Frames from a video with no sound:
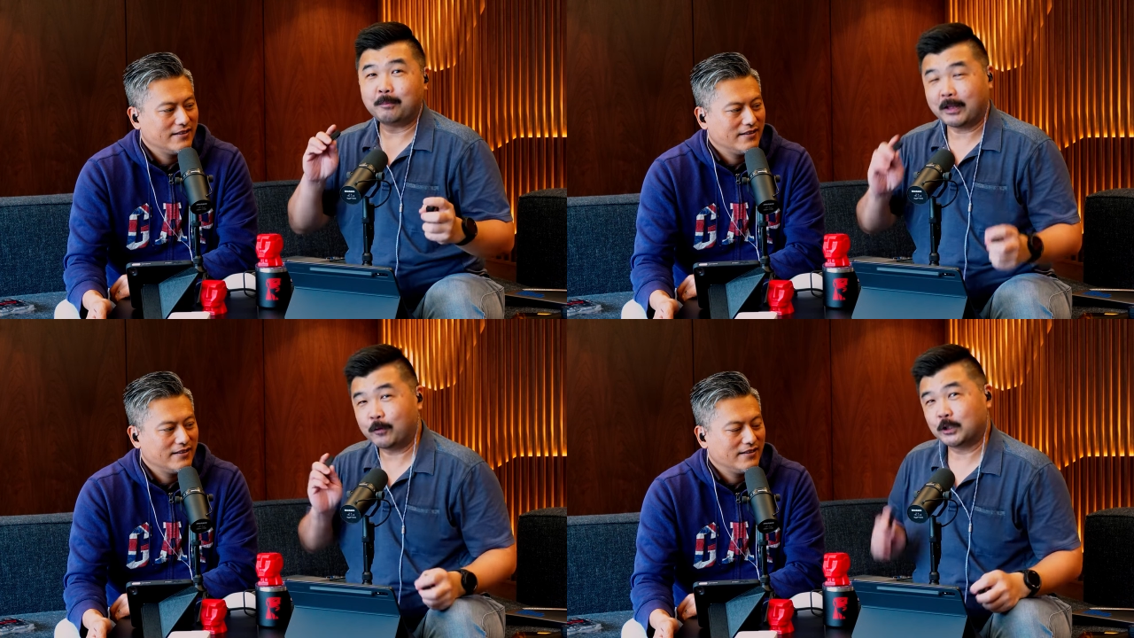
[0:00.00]

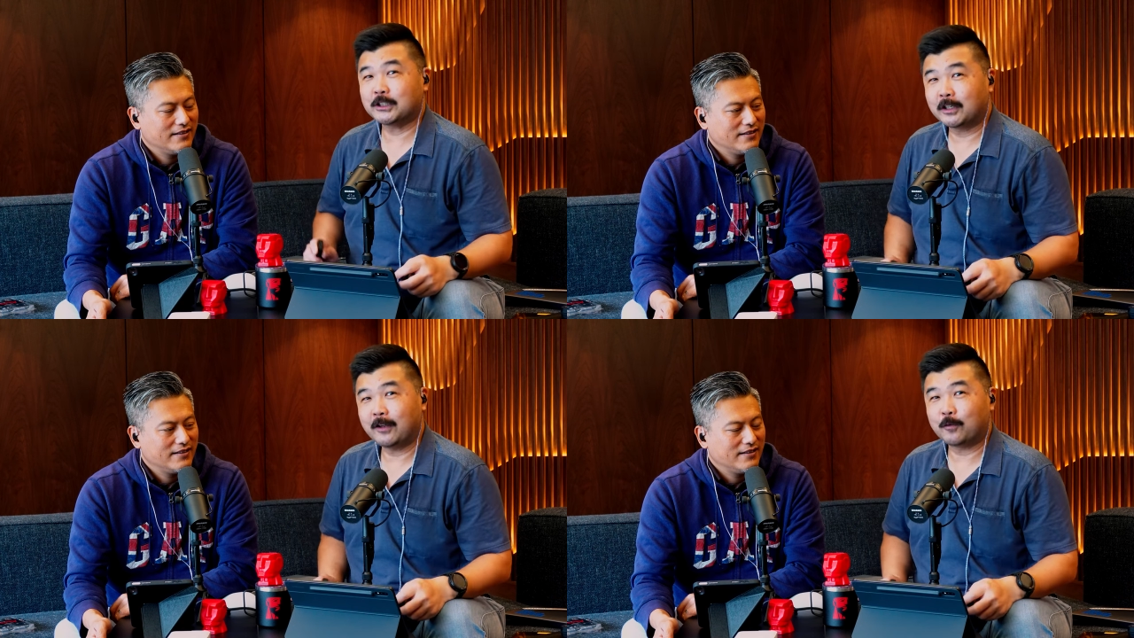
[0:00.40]
Speaker 1: But if you're
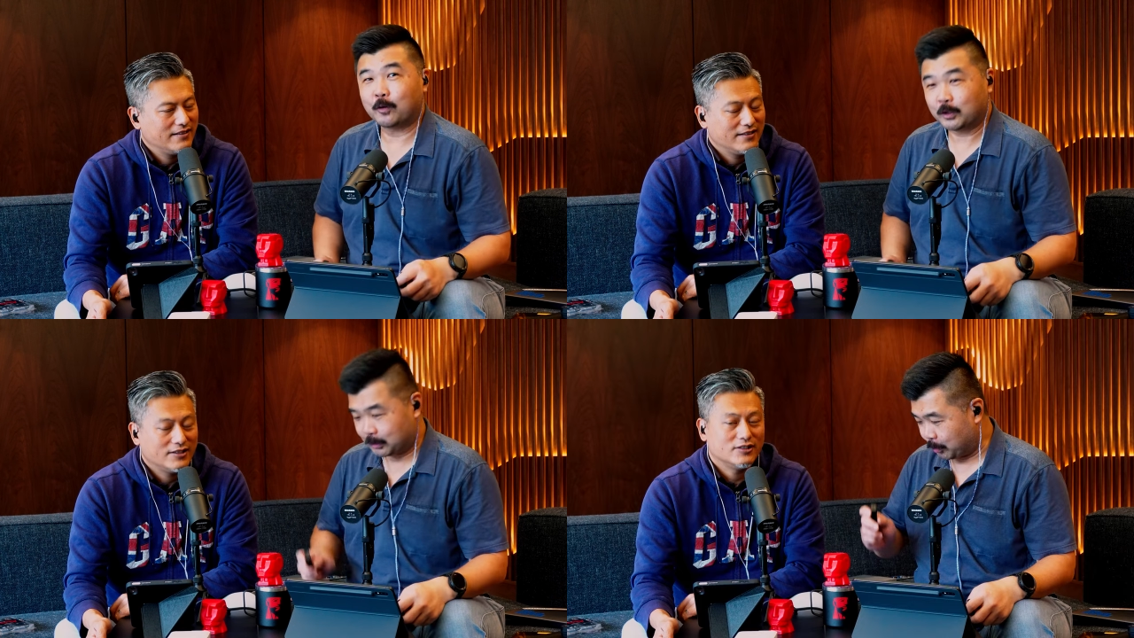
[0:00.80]
just looking
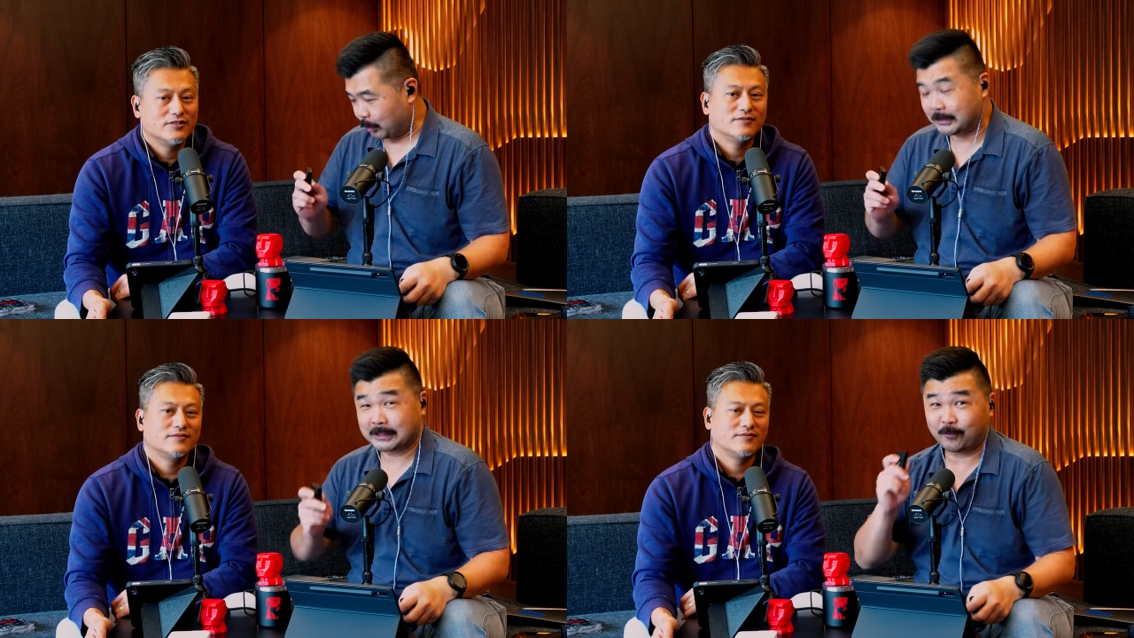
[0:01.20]
for
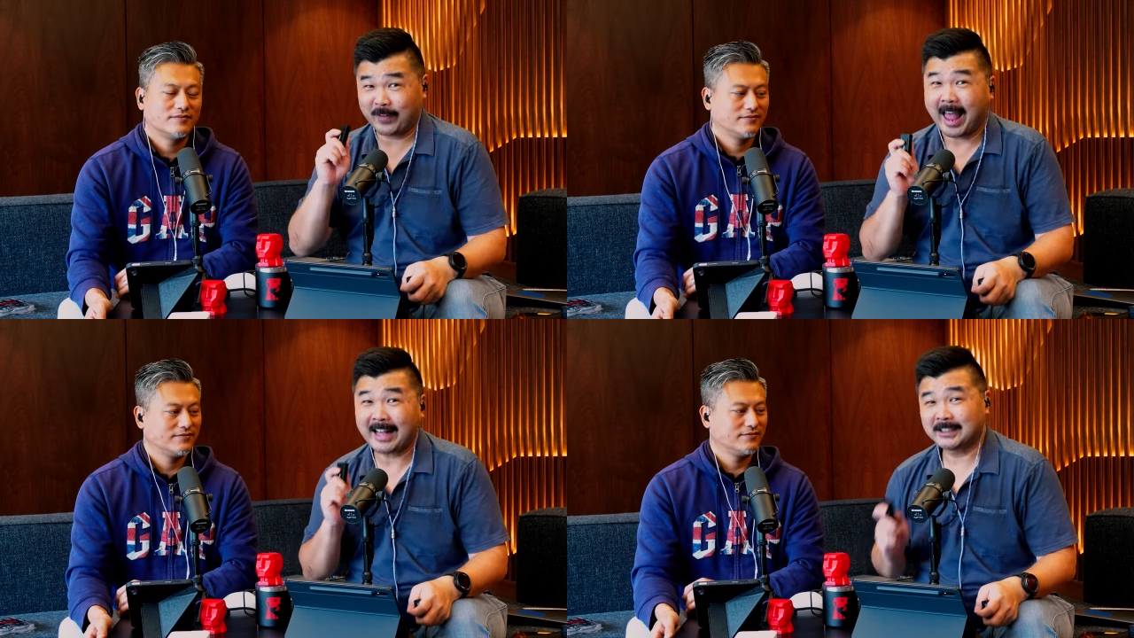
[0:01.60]
storage that's
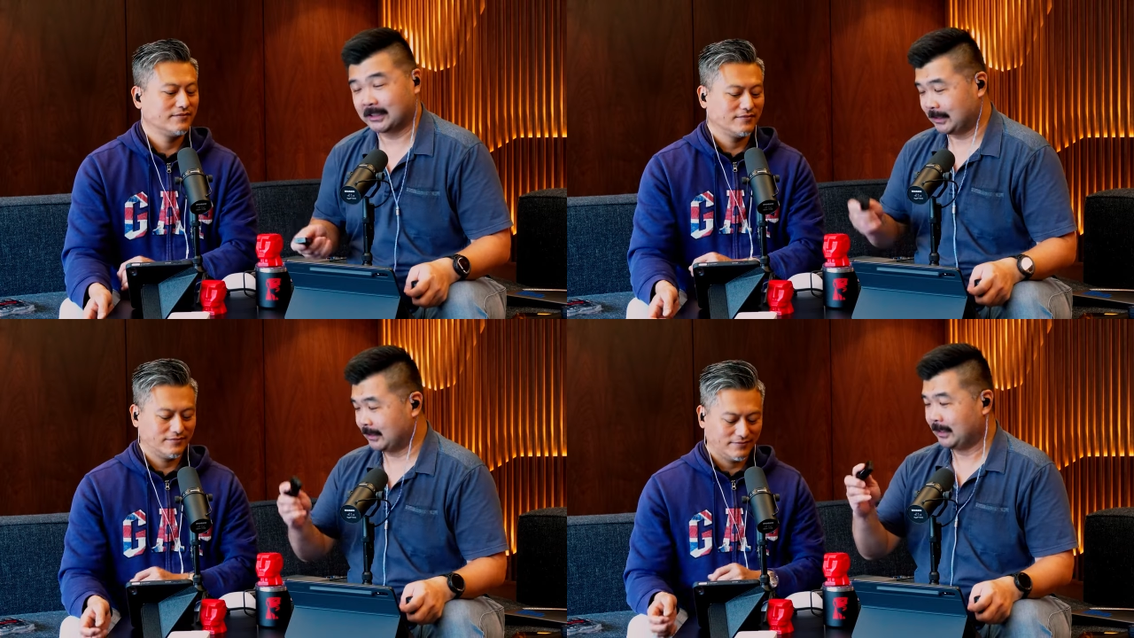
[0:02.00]

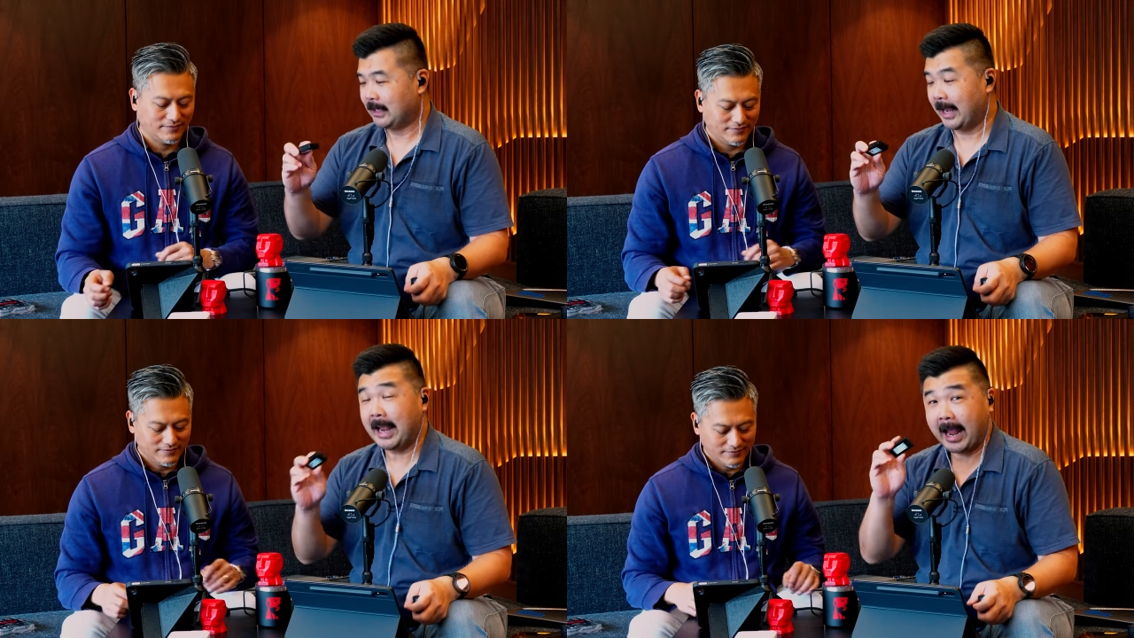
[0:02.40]
fast
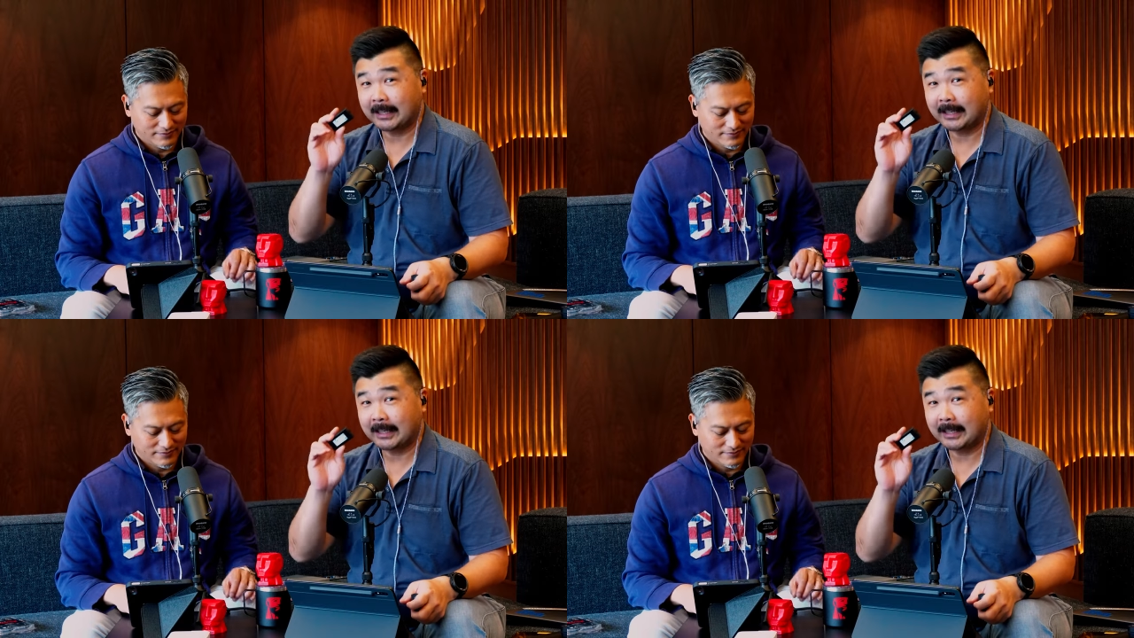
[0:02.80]
mm-hmm.